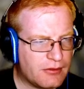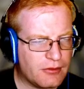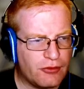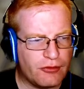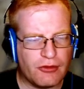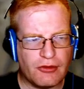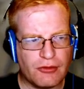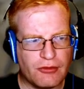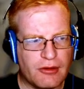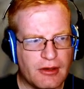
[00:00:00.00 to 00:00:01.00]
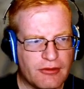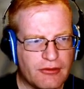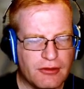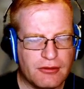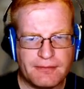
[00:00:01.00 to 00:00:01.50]
to choose the general to the next
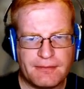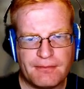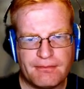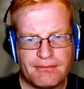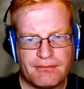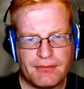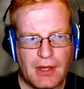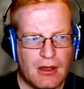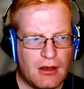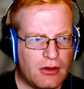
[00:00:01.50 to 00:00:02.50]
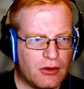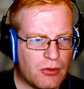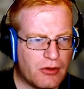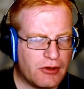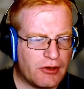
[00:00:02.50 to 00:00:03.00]
turn. Your
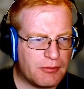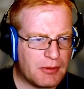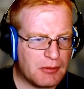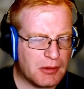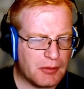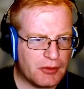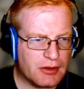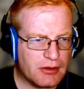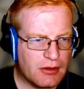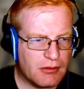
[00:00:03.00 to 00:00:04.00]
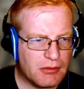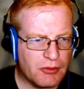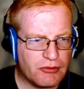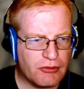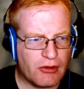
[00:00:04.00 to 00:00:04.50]
warrior has been promoted.
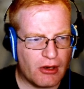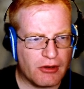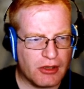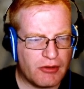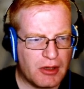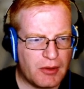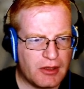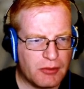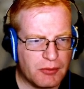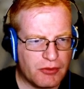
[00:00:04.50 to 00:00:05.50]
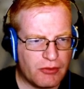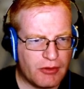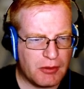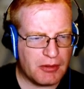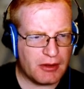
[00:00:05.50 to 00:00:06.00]
Promotions are a great way to improve
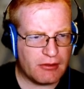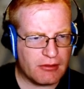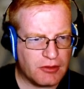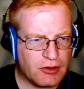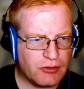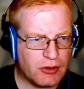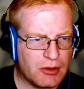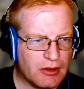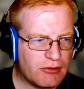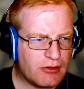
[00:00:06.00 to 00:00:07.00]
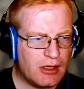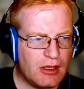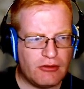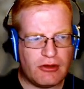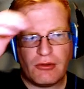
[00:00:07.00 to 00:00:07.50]
the abilities of your units.
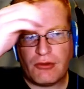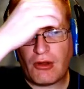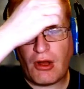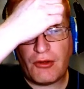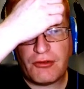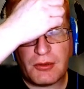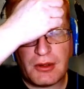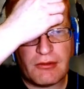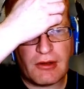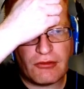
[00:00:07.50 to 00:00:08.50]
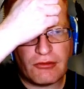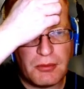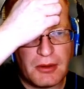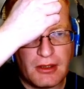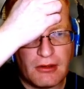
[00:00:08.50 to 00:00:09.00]
Generals also give extra
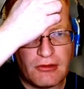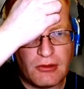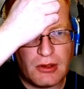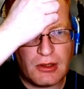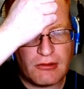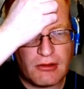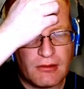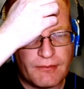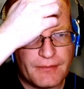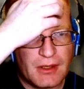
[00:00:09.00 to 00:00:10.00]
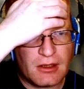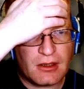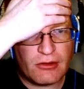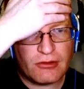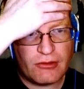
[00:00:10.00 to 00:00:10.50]
abilities to units. A
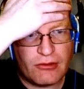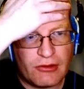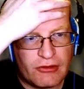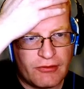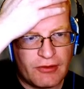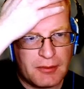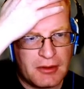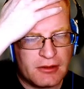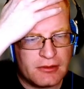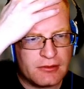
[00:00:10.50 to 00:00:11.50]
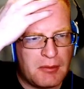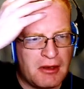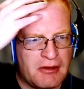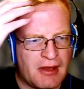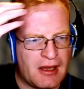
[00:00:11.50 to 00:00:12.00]
character, such as Philip, can
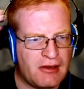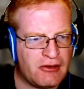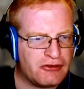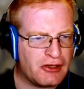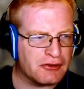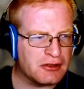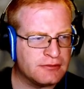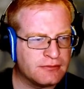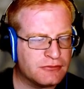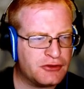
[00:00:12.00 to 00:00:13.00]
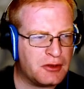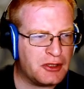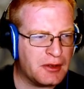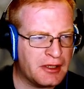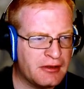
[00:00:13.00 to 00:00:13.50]
be assigned as a general to a
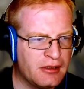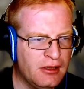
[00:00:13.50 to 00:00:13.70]
unit,